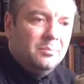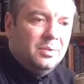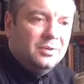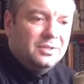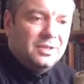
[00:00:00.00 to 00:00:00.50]

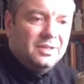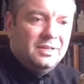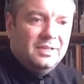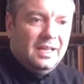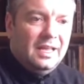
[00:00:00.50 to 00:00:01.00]
But,
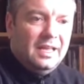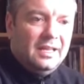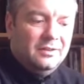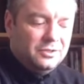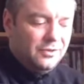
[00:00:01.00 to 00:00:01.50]

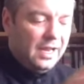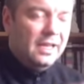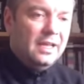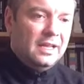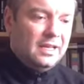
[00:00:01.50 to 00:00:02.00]
looks great.
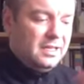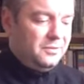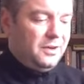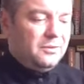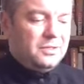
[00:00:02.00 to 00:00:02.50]

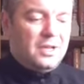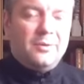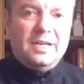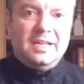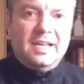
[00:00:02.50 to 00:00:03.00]
As far as
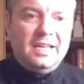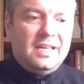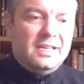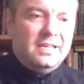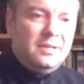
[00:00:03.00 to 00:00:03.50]
going in
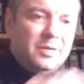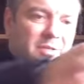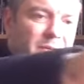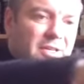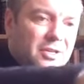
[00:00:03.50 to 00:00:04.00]
here, in the
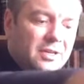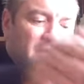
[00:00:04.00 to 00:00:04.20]
Maxpedition,